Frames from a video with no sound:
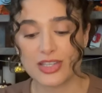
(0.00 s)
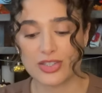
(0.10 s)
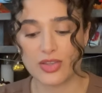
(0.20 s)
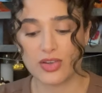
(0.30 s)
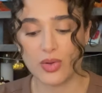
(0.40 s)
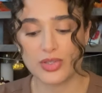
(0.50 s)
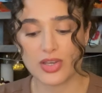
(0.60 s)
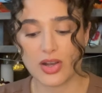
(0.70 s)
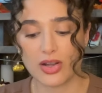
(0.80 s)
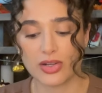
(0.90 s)
So the notes
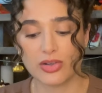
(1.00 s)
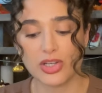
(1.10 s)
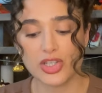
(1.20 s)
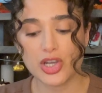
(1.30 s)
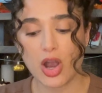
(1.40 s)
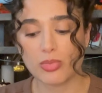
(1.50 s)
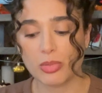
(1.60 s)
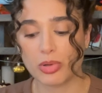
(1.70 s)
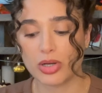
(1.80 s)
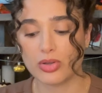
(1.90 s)
are crunchy caramel
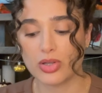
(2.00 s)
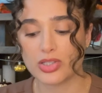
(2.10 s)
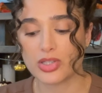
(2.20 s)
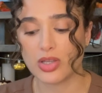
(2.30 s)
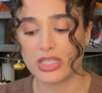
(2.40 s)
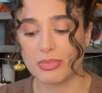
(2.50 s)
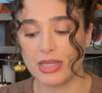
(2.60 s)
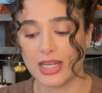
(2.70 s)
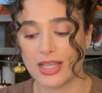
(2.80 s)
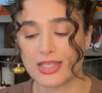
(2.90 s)
brittle, salty
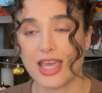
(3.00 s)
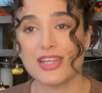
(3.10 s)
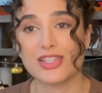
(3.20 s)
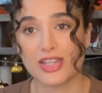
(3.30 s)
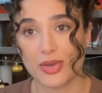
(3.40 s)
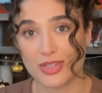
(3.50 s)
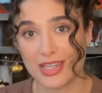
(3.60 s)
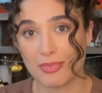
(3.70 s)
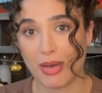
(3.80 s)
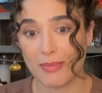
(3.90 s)
peanuts, and
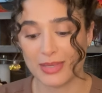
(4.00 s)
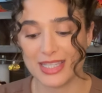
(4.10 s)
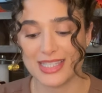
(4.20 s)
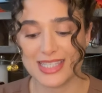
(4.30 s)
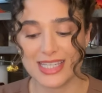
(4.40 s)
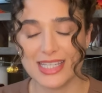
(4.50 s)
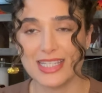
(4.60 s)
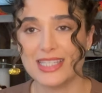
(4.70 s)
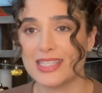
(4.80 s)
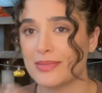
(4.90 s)
toasted pumpkin
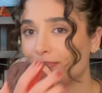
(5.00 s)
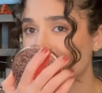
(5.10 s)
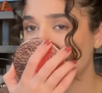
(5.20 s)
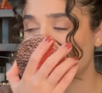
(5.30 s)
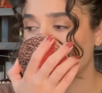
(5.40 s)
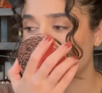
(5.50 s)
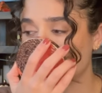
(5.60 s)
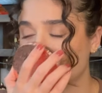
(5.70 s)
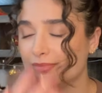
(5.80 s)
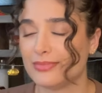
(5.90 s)
seeds.
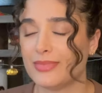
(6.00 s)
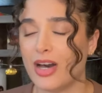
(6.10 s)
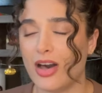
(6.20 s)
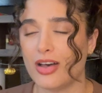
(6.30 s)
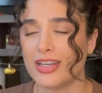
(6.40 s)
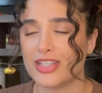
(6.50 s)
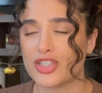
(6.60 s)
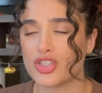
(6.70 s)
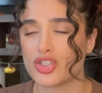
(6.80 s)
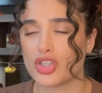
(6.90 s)
Oh, it's
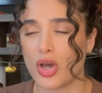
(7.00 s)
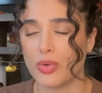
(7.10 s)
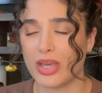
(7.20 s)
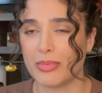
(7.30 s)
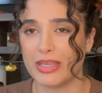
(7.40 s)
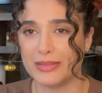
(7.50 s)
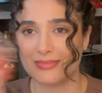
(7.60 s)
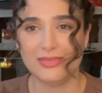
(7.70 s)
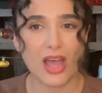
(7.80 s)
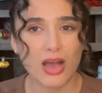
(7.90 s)
so yummy.
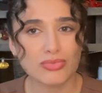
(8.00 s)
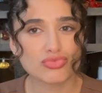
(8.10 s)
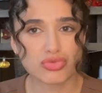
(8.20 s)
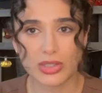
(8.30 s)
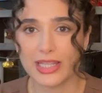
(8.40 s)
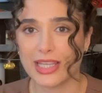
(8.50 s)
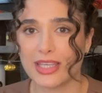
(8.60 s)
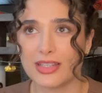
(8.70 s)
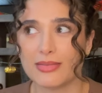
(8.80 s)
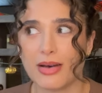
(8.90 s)
Not
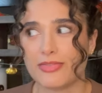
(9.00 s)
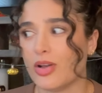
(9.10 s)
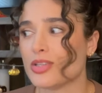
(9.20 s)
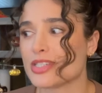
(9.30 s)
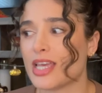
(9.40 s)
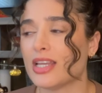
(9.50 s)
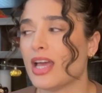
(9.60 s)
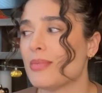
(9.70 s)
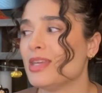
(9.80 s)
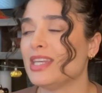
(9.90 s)
really a fall scent. I
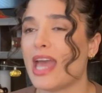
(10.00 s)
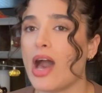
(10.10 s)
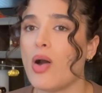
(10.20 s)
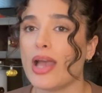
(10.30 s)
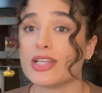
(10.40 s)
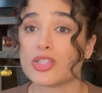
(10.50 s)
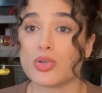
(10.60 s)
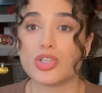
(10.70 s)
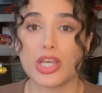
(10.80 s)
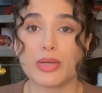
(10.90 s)
mean, now I
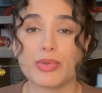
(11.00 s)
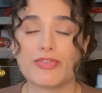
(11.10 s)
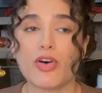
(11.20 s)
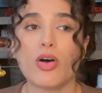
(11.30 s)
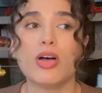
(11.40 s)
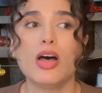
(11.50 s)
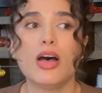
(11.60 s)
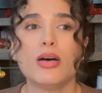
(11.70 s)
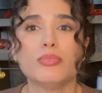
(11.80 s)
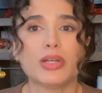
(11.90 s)
associate it with fall,
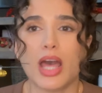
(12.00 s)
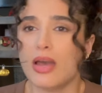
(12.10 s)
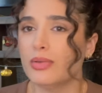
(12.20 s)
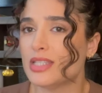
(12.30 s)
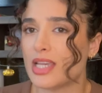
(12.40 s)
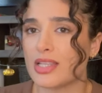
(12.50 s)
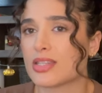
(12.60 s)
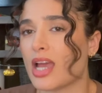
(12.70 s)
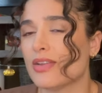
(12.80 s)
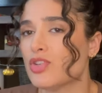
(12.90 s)
but I would say it's
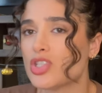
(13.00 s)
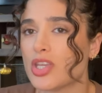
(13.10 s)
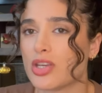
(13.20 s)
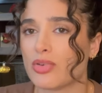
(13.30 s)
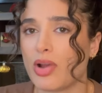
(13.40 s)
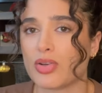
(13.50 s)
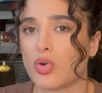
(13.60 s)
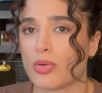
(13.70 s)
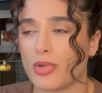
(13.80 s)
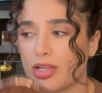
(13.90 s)
kind of just a year-round
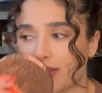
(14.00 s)
gourmand